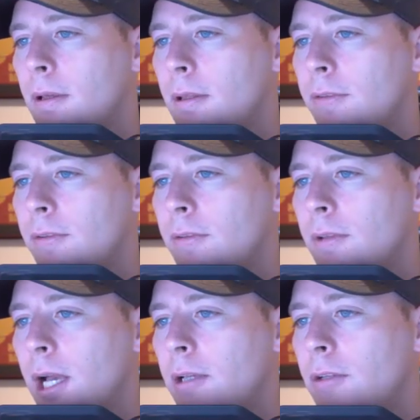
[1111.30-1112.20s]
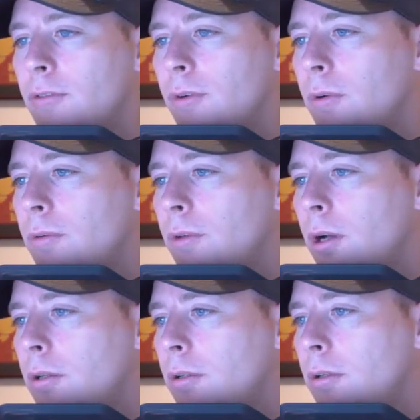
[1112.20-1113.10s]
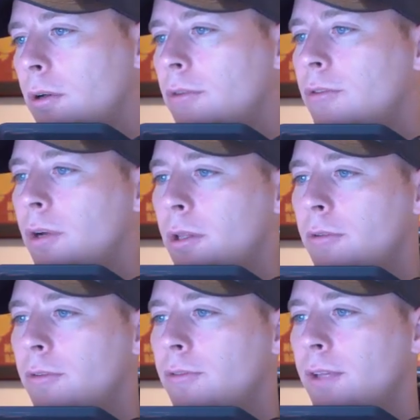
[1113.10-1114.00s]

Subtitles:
And this is line control talking, or sorry, this is